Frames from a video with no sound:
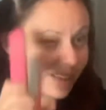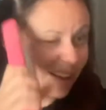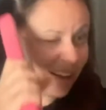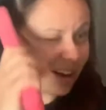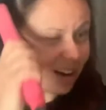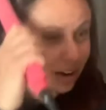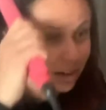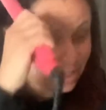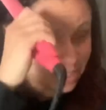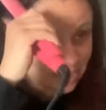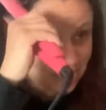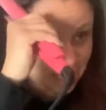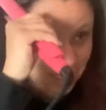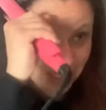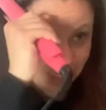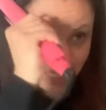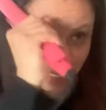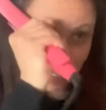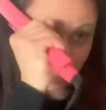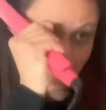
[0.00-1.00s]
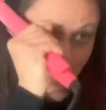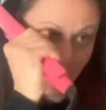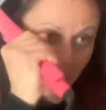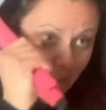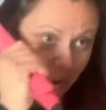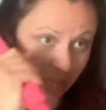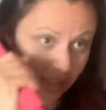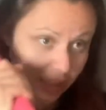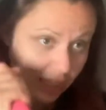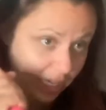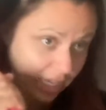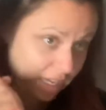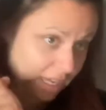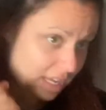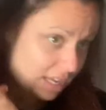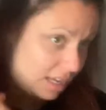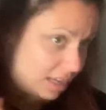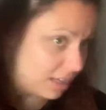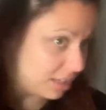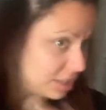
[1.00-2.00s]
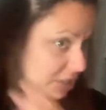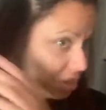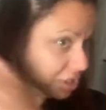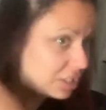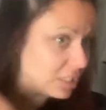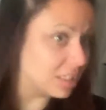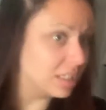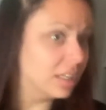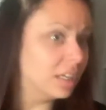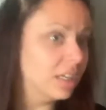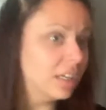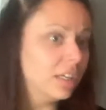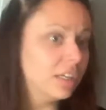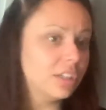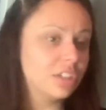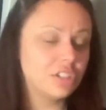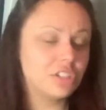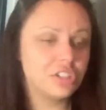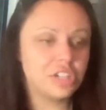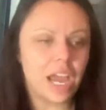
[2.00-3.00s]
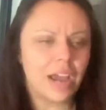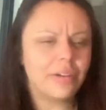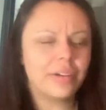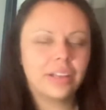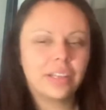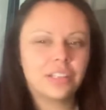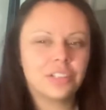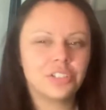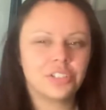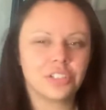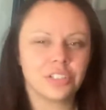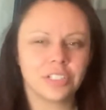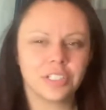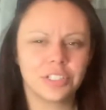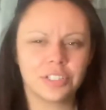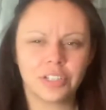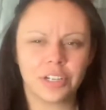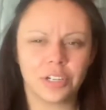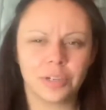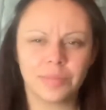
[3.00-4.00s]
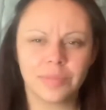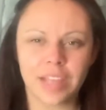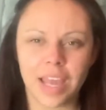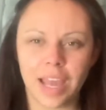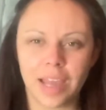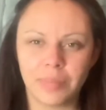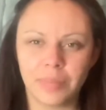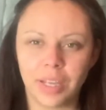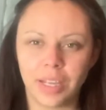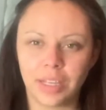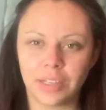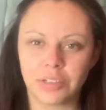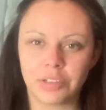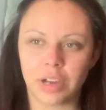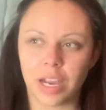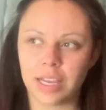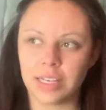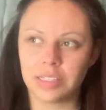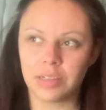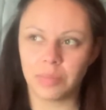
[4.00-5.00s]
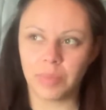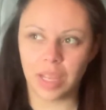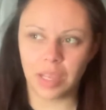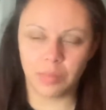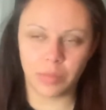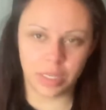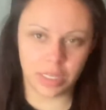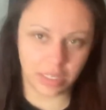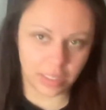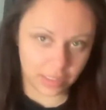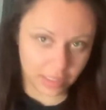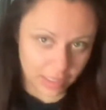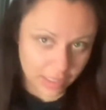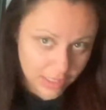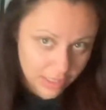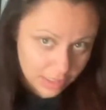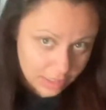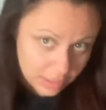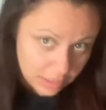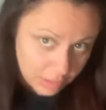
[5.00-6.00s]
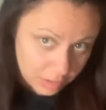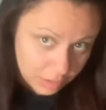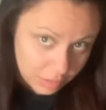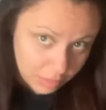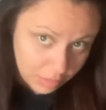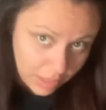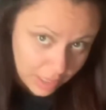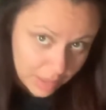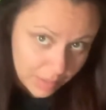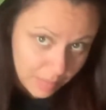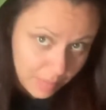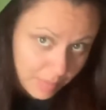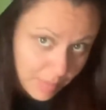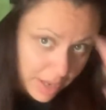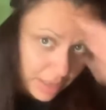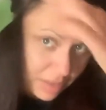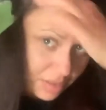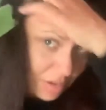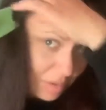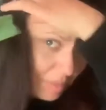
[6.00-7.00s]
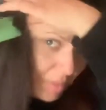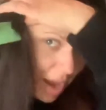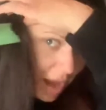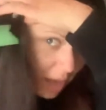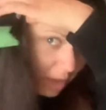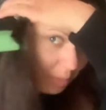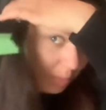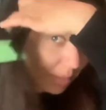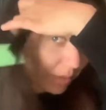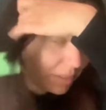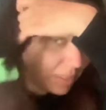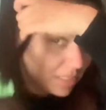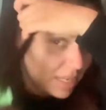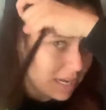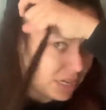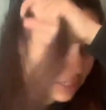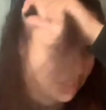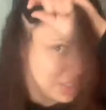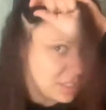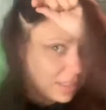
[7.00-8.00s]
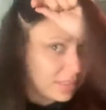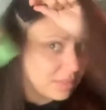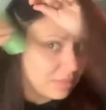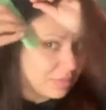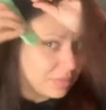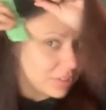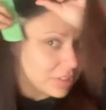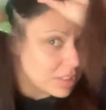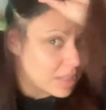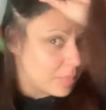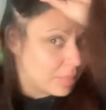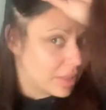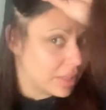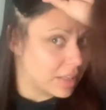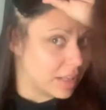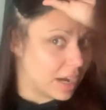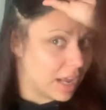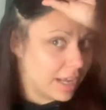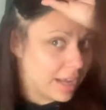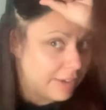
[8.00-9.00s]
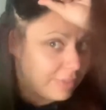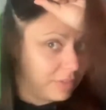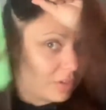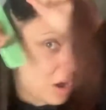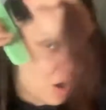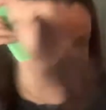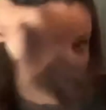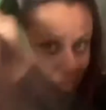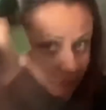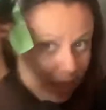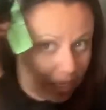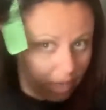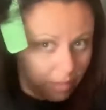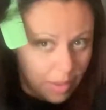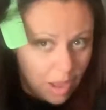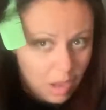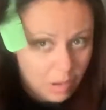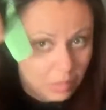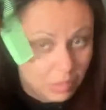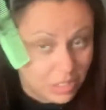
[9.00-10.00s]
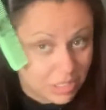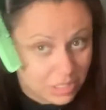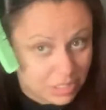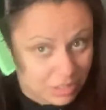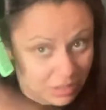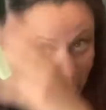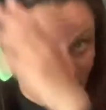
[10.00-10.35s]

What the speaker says: Her sitting there and like just shouting insurance terms at me and trying to make me do like mental math percentages for something that I have no idea about was